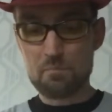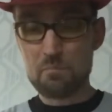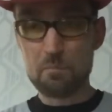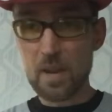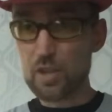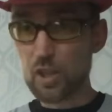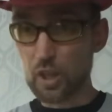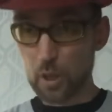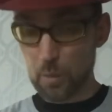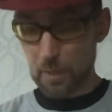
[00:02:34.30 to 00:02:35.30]
Makes a good
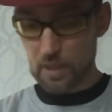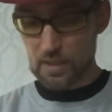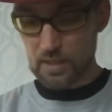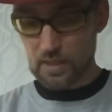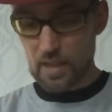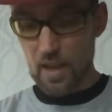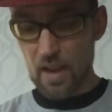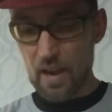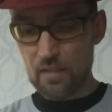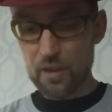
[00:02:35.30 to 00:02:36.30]
looper,
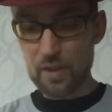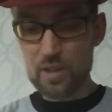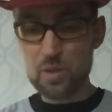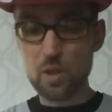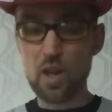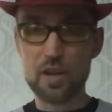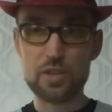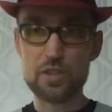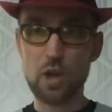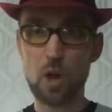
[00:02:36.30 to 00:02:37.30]
and if you're into a lot of
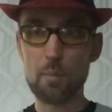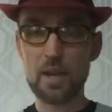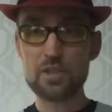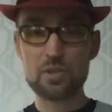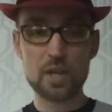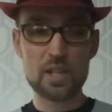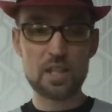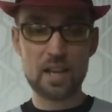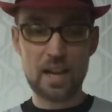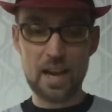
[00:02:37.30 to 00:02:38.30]
stall-based tricks
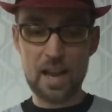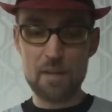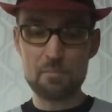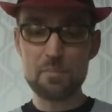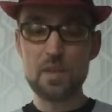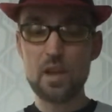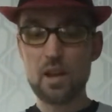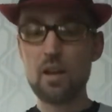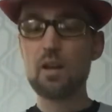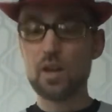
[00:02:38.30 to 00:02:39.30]
like I am,
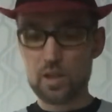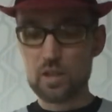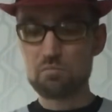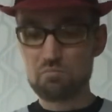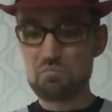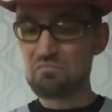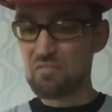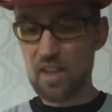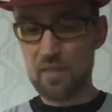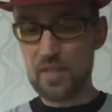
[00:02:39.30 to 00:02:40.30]

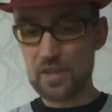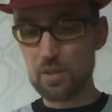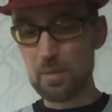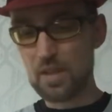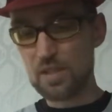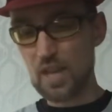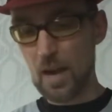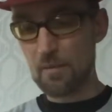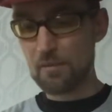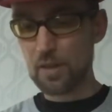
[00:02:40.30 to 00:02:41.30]
then this will be the
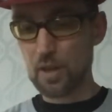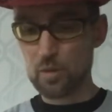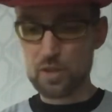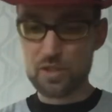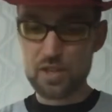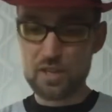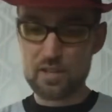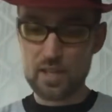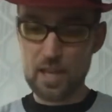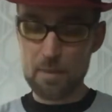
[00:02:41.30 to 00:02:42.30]
setup for you. Just
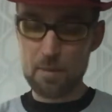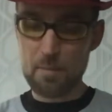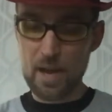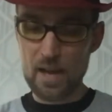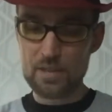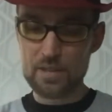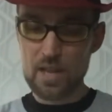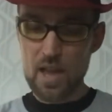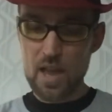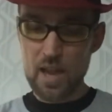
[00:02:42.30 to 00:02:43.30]
the gamer
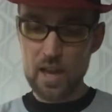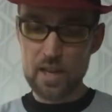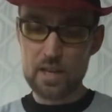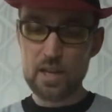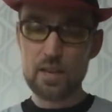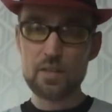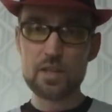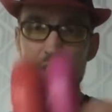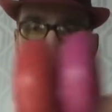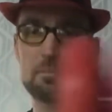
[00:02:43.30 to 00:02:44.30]
pads and the
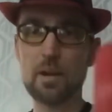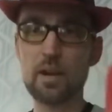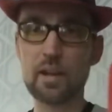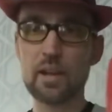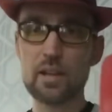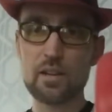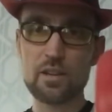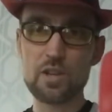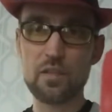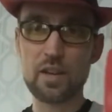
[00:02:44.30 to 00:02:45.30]
slim bearing.
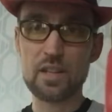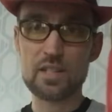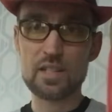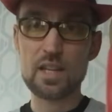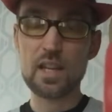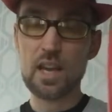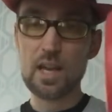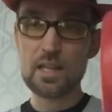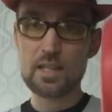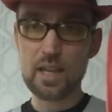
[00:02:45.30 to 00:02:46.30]
Not sure if you can see,
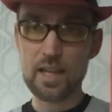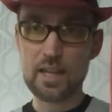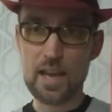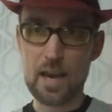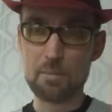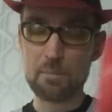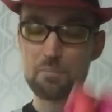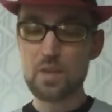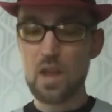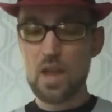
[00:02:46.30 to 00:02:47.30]
tight gap.
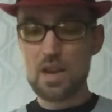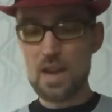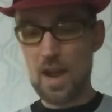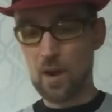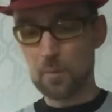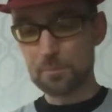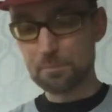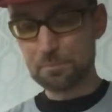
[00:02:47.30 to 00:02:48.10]
Now,